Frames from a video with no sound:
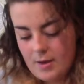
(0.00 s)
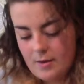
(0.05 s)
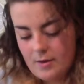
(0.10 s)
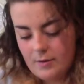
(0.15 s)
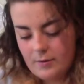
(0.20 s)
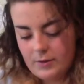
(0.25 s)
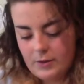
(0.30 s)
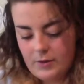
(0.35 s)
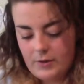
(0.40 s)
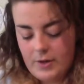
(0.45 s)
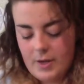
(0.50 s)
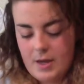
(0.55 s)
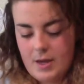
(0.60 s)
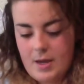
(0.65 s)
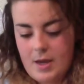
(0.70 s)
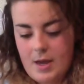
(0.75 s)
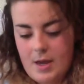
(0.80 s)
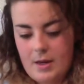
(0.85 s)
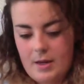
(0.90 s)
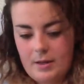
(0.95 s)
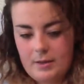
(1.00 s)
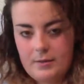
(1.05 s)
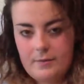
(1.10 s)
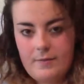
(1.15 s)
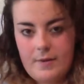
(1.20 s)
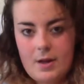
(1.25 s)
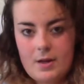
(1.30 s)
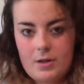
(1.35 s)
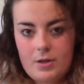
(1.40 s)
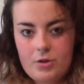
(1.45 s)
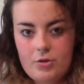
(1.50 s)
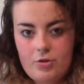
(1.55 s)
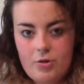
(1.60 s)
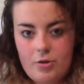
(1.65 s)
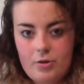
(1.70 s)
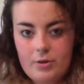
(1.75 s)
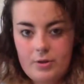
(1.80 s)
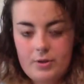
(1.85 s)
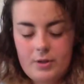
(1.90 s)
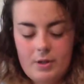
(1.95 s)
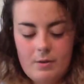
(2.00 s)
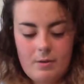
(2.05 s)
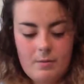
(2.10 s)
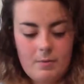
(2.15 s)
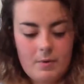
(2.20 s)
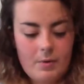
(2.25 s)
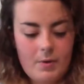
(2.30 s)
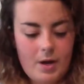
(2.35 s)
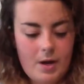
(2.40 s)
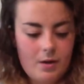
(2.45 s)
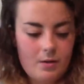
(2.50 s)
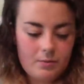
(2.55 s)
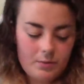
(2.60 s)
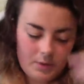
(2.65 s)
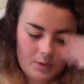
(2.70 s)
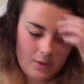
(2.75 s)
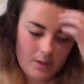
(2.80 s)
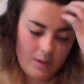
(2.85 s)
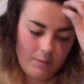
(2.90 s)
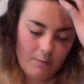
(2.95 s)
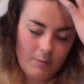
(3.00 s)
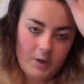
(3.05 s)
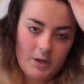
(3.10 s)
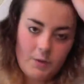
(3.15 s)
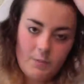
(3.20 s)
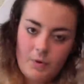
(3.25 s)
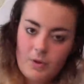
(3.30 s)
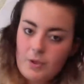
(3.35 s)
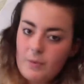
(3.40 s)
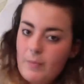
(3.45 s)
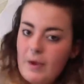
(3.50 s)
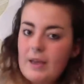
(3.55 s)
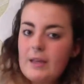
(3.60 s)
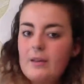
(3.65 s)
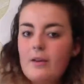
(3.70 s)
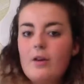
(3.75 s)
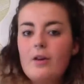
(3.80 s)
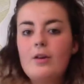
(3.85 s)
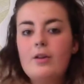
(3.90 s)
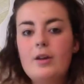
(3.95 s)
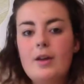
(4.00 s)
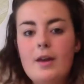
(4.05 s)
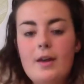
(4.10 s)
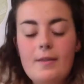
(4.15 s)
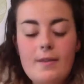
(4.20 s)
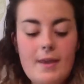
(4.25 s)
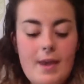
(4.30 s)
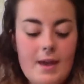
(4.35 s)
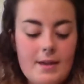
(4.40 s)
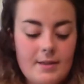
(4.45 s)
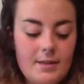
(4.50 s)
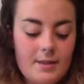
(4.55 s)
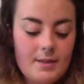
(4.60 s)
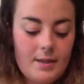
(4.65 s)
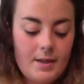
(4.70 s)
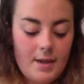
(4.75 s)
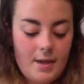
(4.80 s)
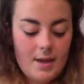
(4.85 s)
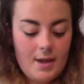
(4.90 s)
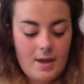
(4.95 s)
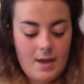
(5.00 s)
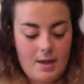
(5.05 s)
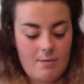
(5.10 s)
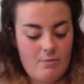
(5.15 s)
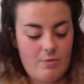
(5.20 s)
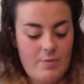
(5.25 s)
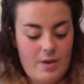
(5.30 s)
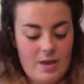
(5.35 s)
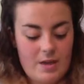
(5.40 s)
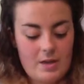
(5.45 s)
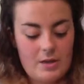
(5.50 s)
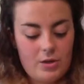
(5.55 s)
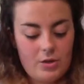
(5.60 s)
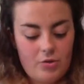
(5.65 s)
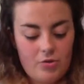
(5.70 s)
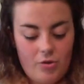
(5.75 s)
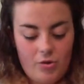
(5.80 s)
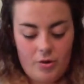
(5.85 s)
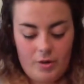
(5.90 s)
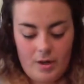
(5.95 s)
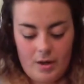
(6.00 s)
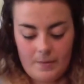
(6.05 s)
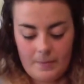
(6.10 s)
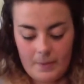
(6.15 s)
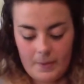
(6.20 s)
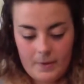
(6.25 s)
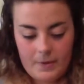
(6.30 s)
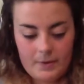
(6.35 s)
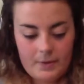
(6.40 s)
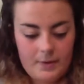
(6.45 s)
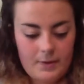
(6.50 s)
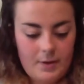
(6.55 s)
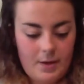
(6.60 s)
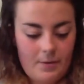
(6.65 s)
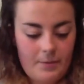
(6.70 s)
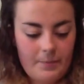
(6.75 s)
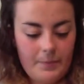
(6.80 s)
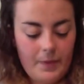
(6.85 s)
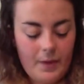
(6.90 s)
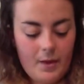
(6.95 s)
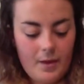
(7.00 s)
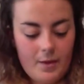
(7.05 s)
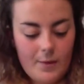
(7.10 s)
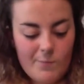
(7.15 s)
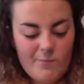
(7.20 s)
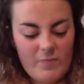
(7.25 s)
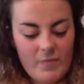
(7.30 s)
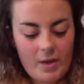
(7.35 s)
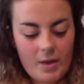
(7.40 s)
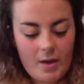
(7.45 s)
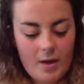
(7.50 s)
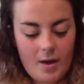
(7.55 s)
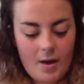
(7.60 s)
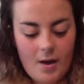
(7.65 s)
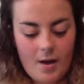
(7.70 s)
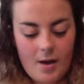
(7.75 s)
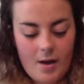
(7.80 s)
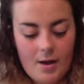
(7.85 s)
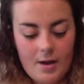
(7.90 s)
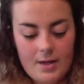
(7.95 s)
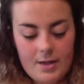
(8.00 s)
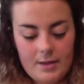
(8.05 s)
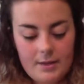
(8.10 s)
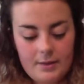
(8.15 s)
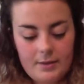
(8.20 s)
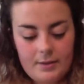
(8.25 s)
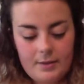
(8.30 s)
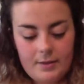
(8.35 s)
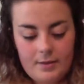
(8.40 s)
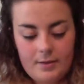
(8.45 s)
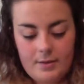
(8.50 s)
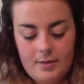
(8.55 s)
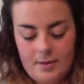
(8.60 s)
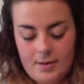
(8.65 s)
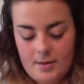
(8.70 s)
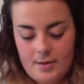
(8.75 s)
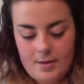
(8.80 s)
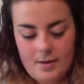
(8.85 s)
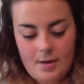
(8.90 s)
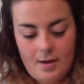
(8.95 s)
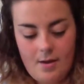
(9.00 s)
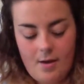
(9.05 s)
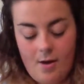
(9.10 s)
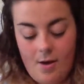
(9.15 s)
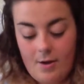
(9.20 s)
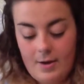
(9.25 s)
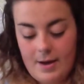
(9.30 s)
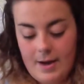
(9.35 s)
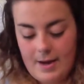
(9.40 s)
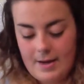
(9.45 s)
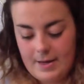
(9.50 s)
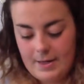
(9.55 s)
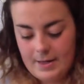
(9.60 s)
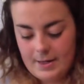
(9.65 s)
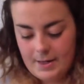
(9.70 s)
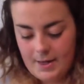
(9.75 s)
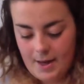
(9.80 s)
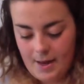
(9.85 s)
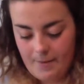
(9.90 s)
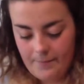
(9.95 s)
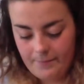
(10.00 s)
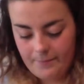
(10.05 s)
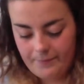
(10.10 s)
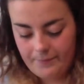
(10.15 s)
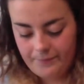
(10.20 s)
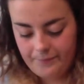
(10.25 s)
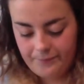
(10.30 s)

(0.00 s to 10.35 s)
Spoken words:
of doing it, and it's fairly strong, so it will hold. And when you put the paint on at the end, it will make it stronger. So, eyes are nearly done.